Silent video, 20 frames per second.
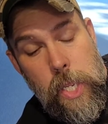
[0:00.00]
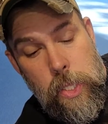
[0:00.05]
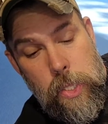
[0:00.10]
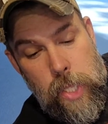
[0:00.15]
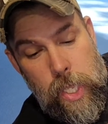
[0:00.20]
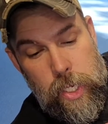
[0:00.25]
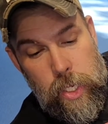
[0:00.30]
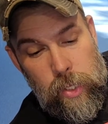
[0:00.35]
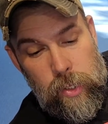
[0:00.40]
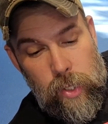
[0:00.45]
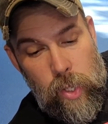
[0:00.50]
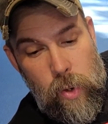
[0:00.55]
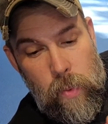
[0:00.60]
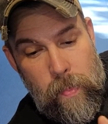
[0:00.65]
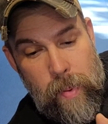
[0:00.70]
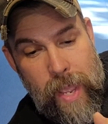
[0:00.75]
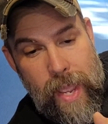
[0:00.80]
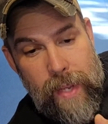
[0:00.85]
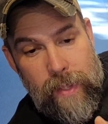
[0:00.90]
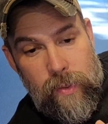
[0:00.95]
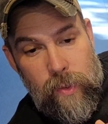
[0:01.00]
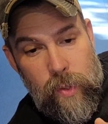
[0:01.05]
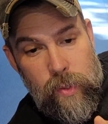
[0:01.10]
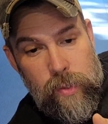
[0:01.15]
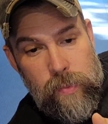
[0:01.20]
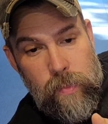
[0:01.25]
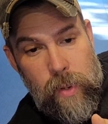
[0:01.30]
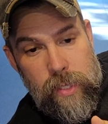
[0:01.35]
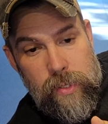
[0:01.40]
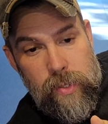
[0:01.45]
that your low back, those
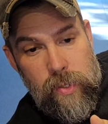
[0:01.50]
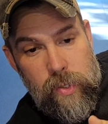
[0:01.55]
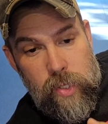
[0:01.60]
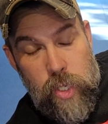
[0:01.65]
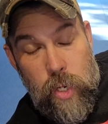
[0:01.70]
muscles,